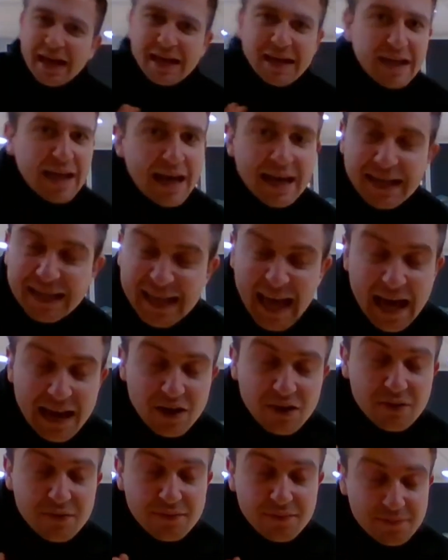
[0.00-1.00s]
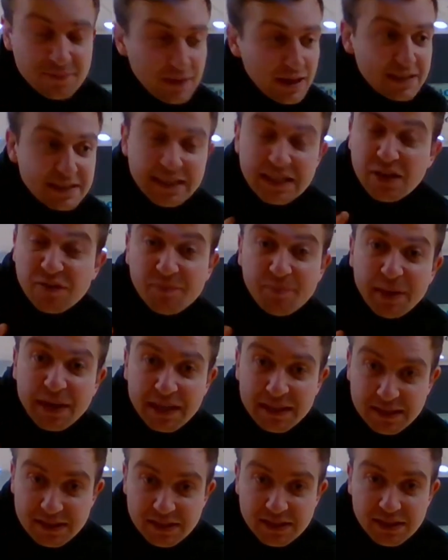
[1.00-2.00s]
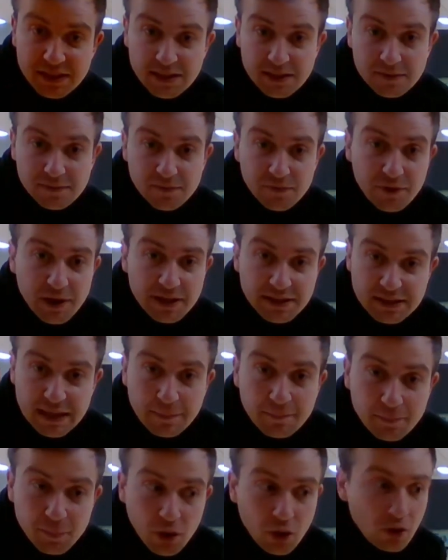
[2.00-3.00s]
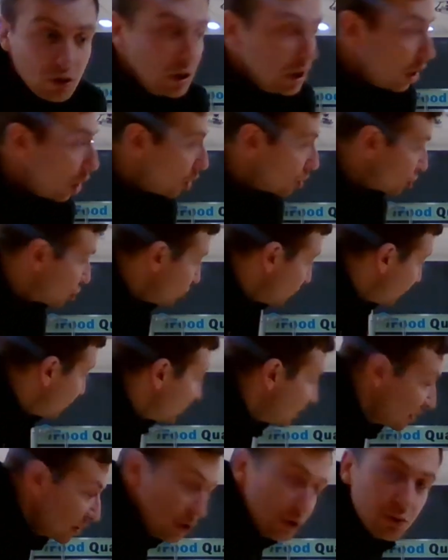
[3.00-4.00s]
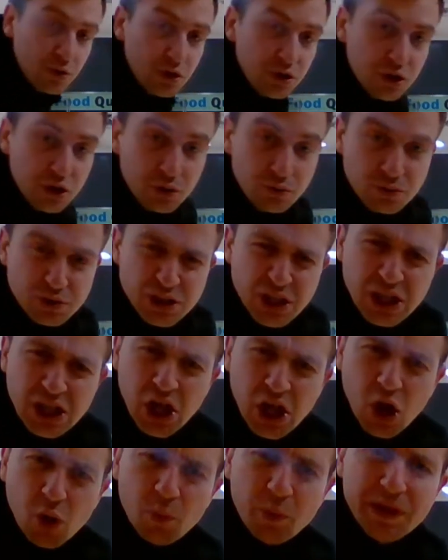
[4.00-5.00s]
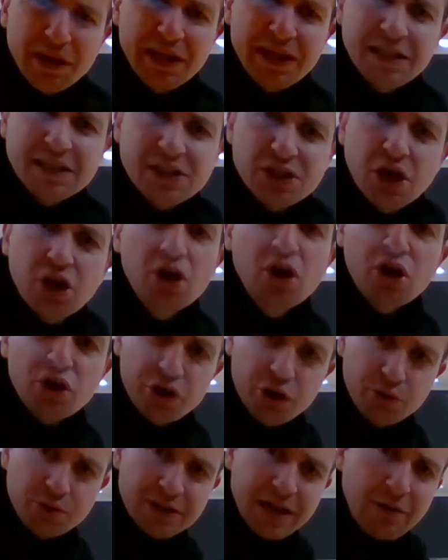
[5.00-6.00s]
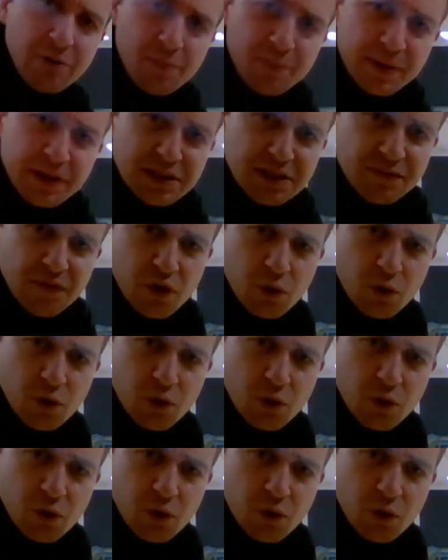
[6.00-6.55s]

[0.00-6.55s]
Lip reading: a tin of beans for example, or something that you can use, and we need to use our piece of